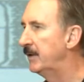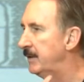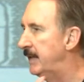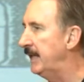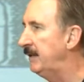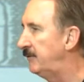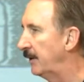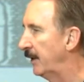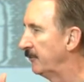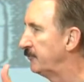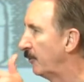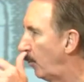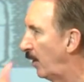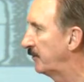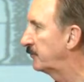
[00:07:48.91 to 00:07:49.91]
details
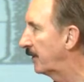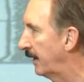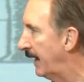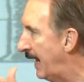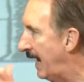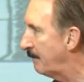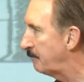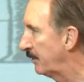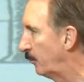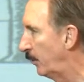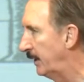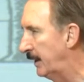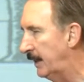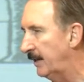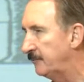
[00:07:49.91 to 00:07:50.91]
of what's going to happen when
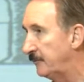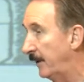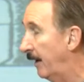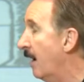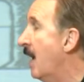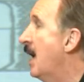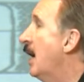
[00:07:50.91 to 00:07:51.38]
he gets there?